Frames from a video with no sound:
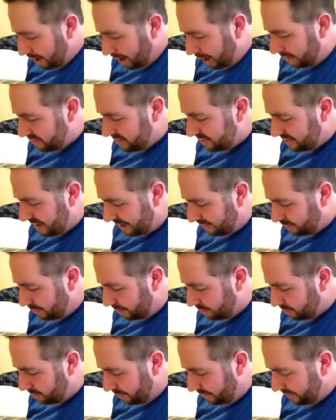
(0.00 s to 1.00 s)
I'll just have
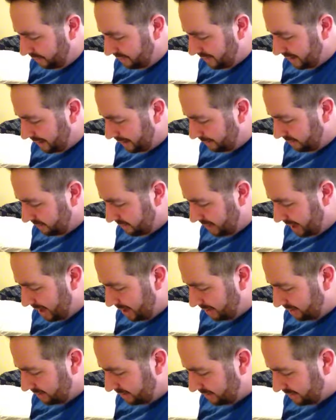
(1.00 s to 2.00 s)
one more visit
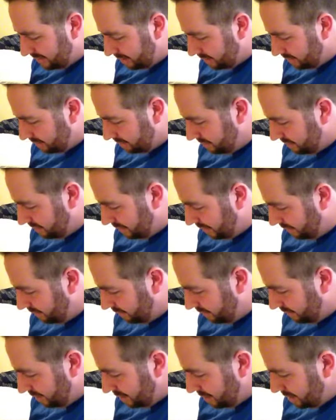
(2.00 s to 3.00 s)
upstairs, he said to himself.
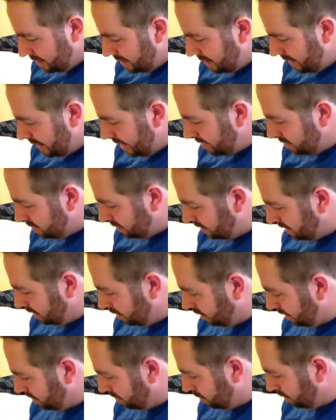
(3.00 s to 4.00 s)
And early
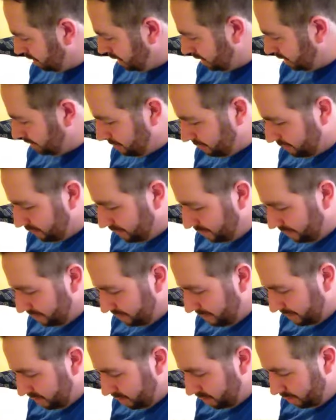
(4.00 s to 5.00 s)
one morning, before his
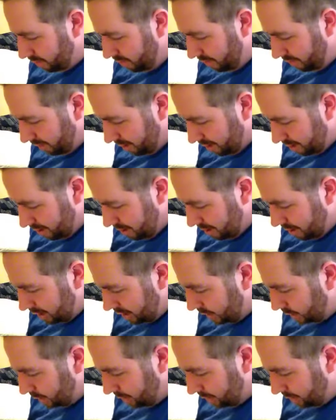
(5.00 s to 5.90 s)
mother awoke, he